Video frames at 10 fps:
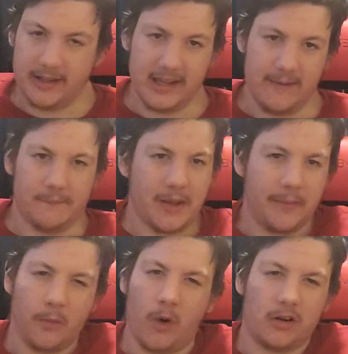Yeah,
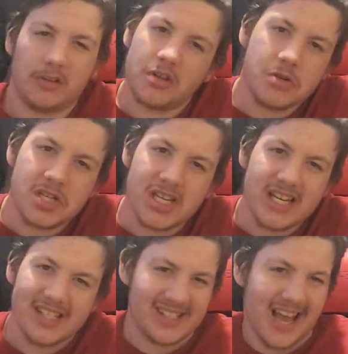maybe $1,000 or
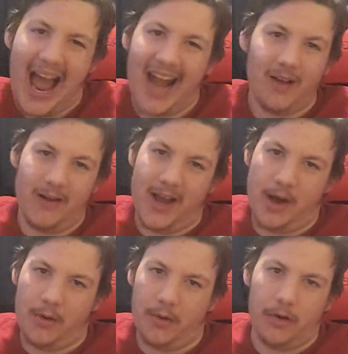$2,000. I don't
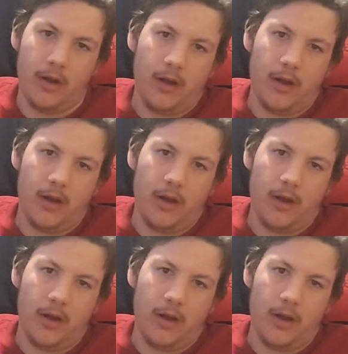know.